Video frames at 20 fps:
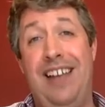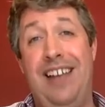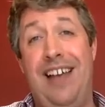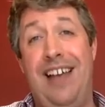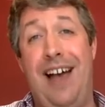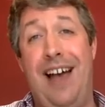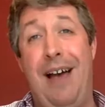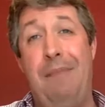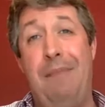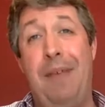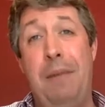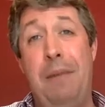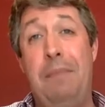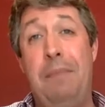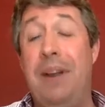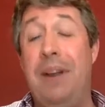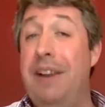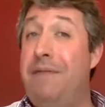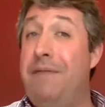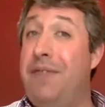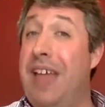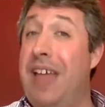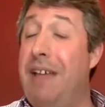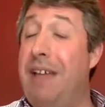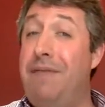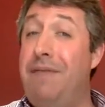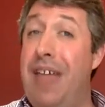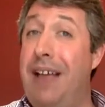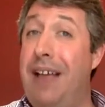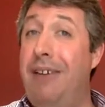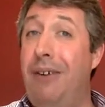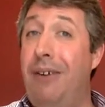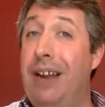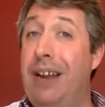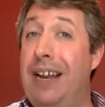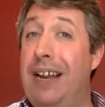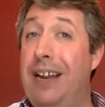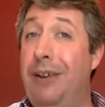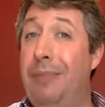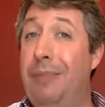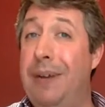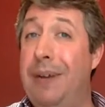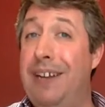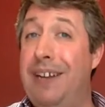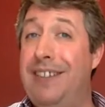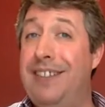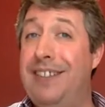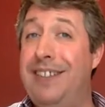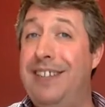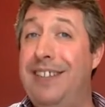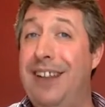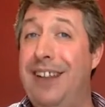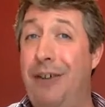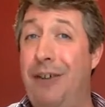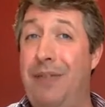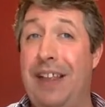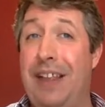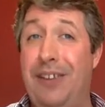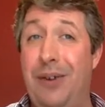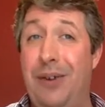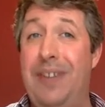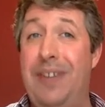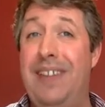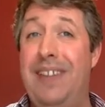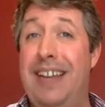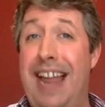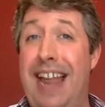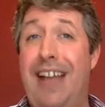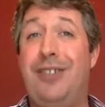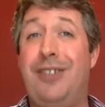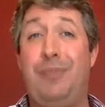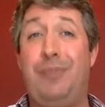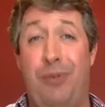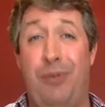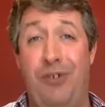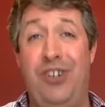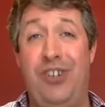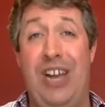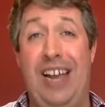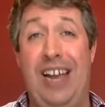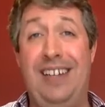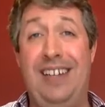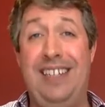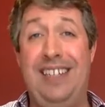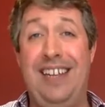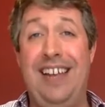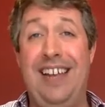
But if they've then got a little bit, if they're doing the next project,